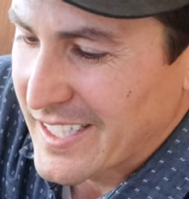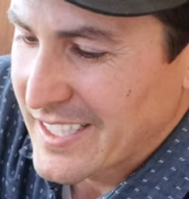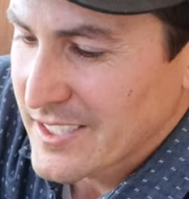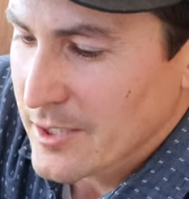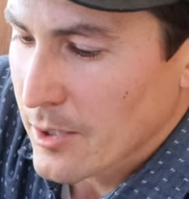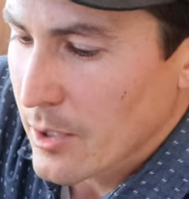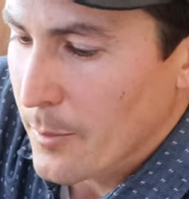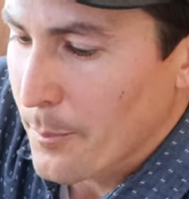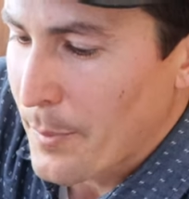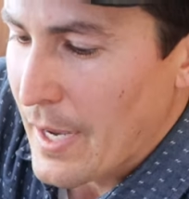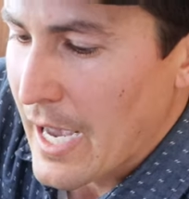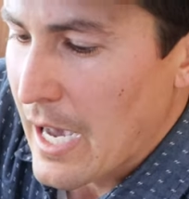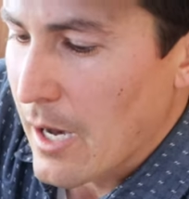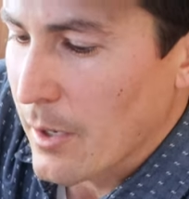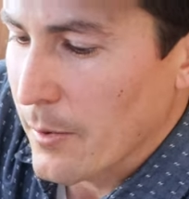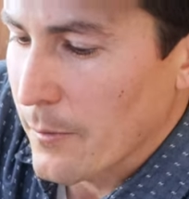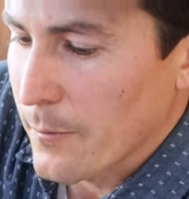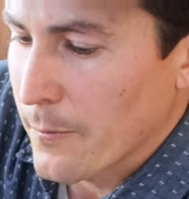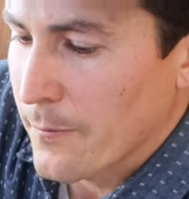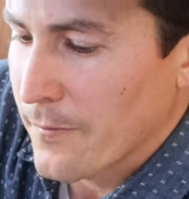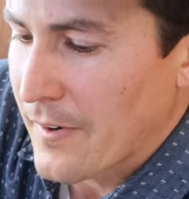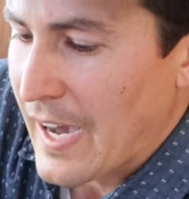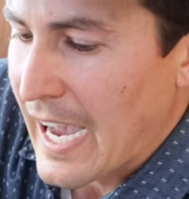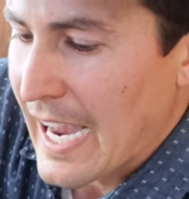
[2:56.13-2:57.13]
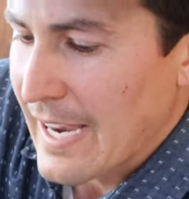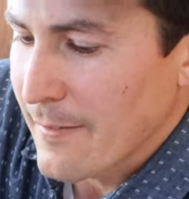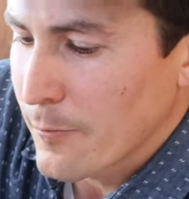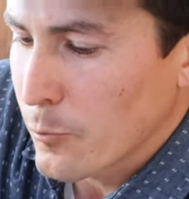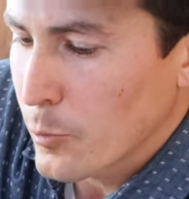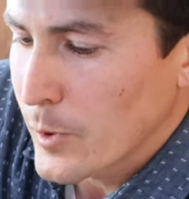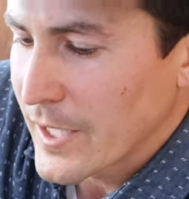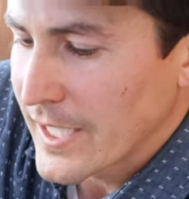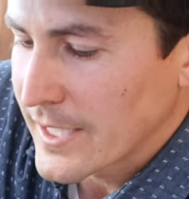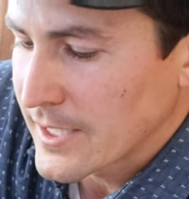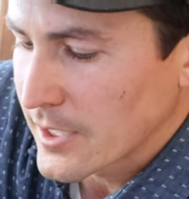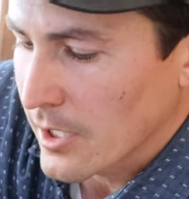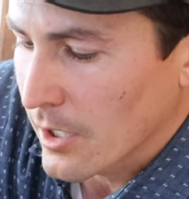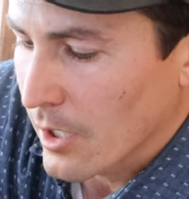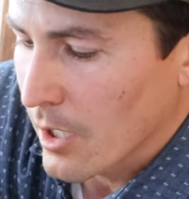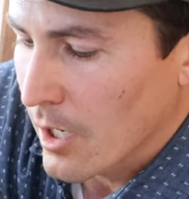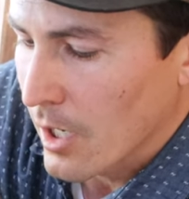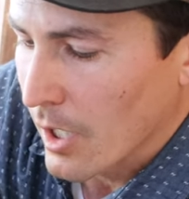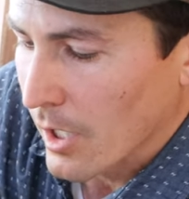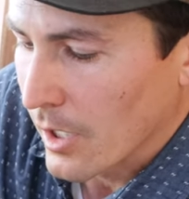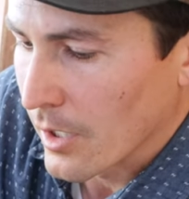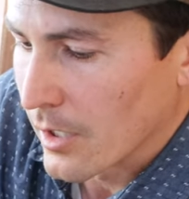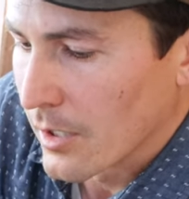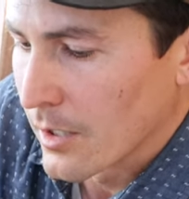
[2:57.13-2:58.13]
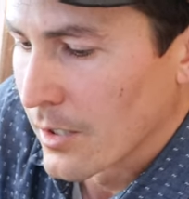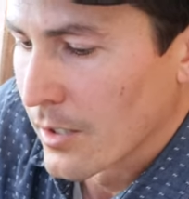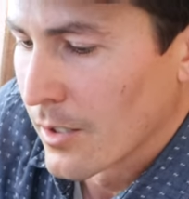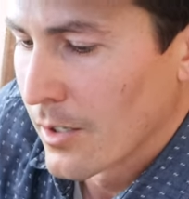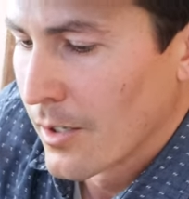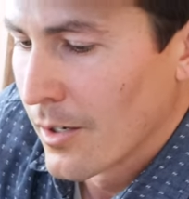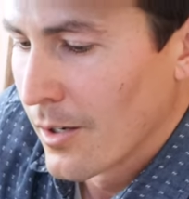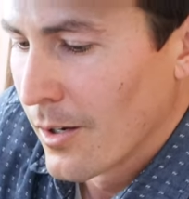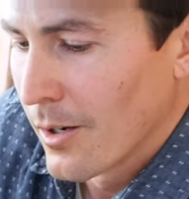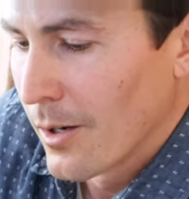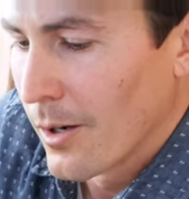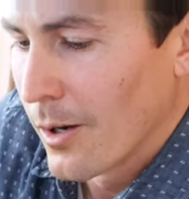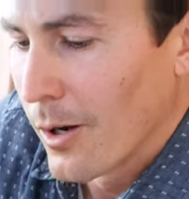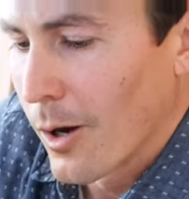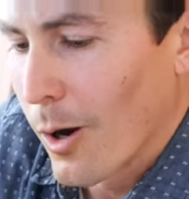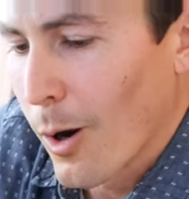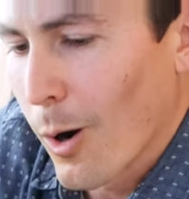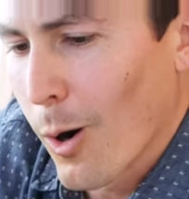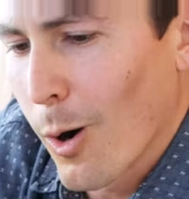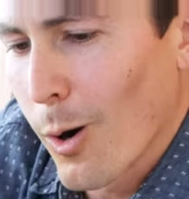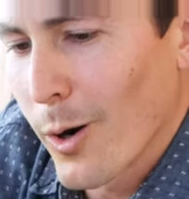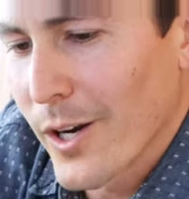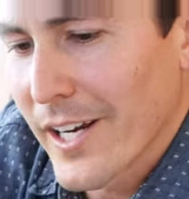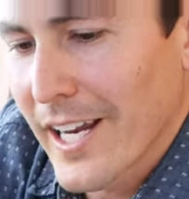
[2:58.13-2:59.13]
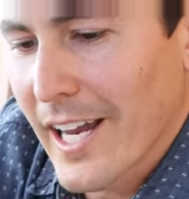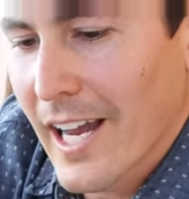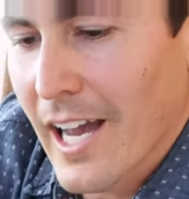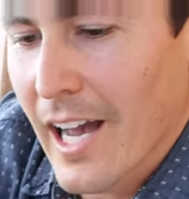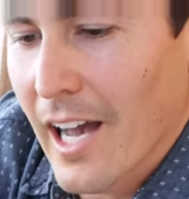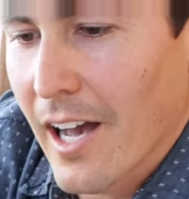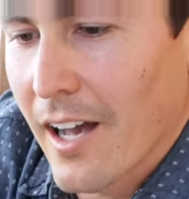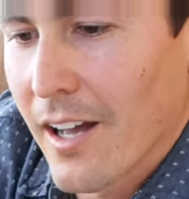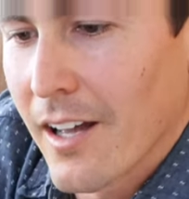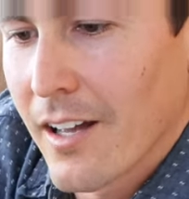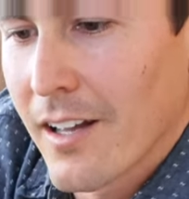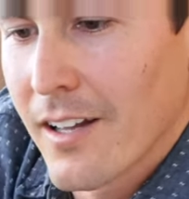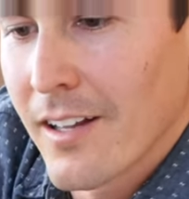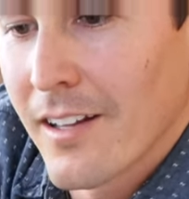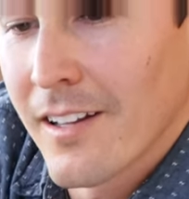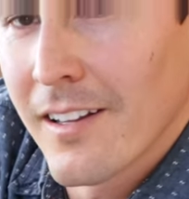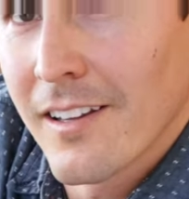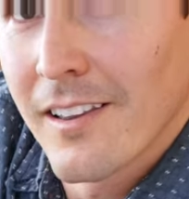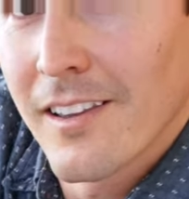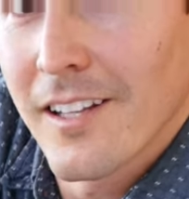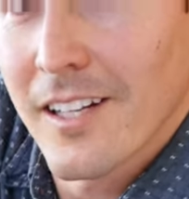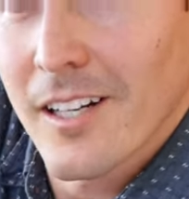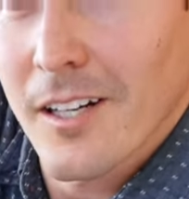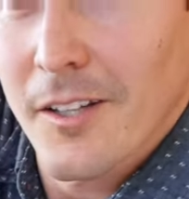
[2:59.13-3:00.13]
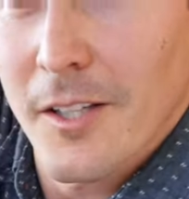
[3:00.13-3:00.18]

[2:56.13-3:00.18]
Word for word: These are about five weeks along. Oh yeah, look